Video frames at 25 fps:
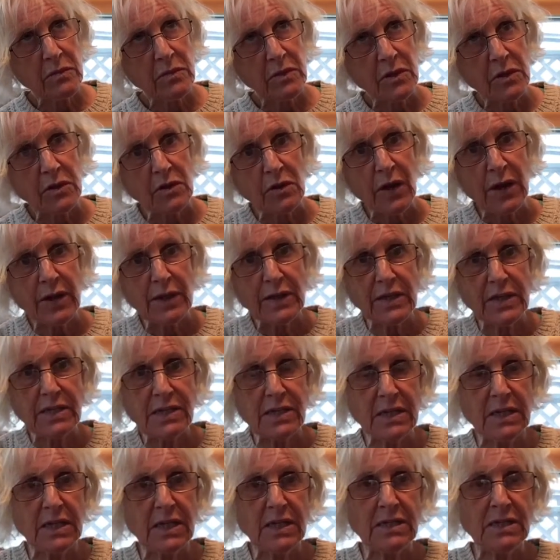You got to
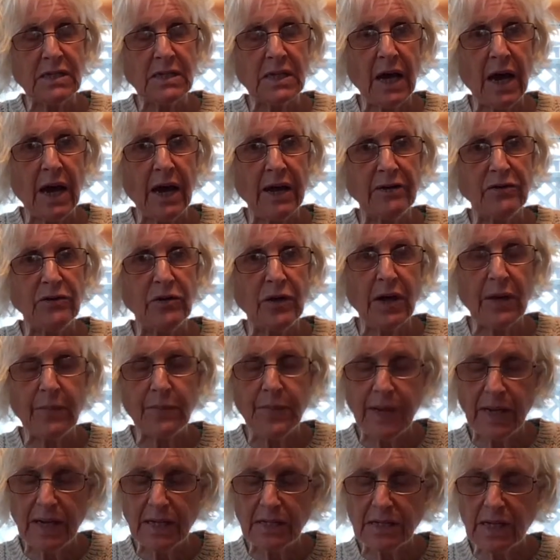listen inside. You got to
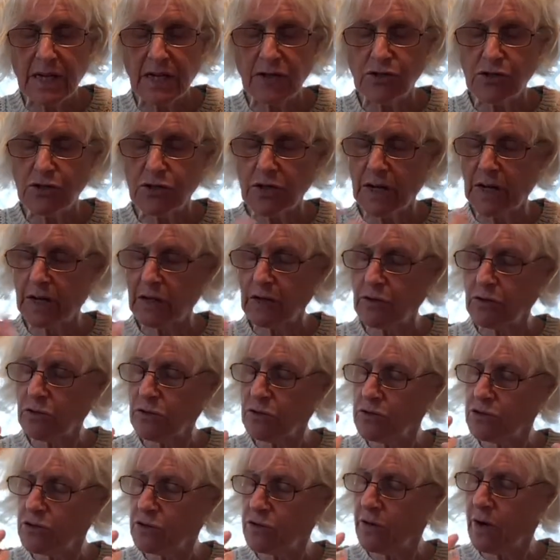pay attention. You got to
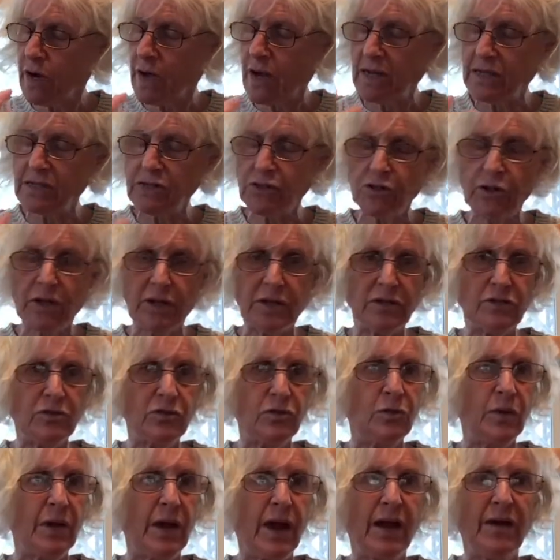close your eyes. You got to do
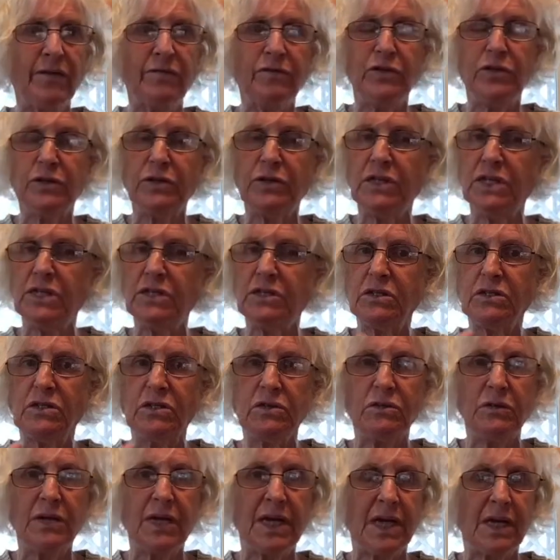whatever you need to
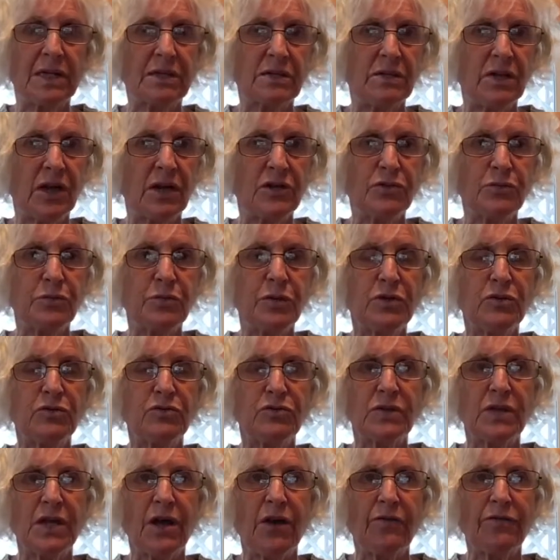do to get in touch with
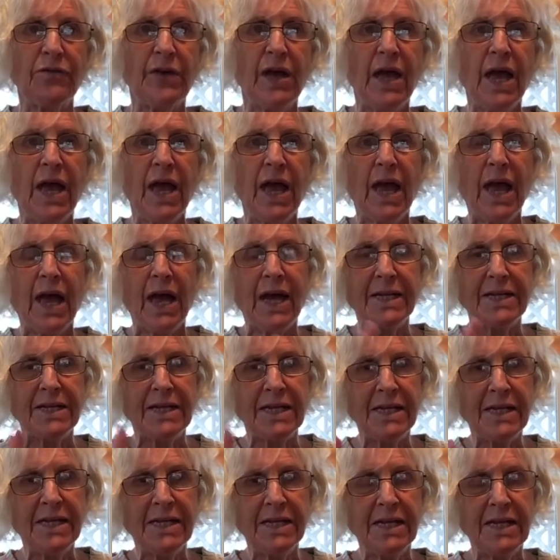yourself and
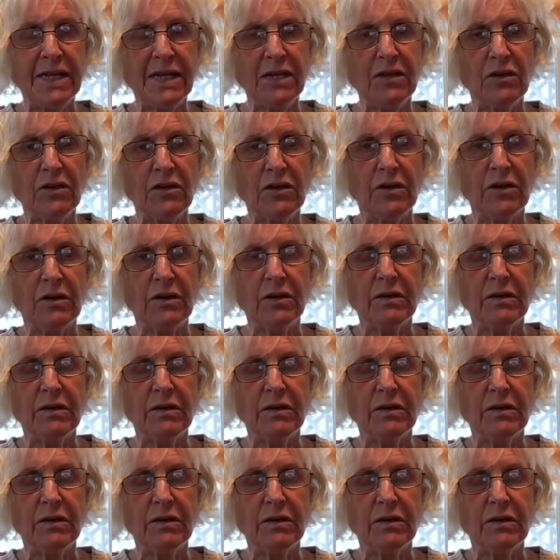hear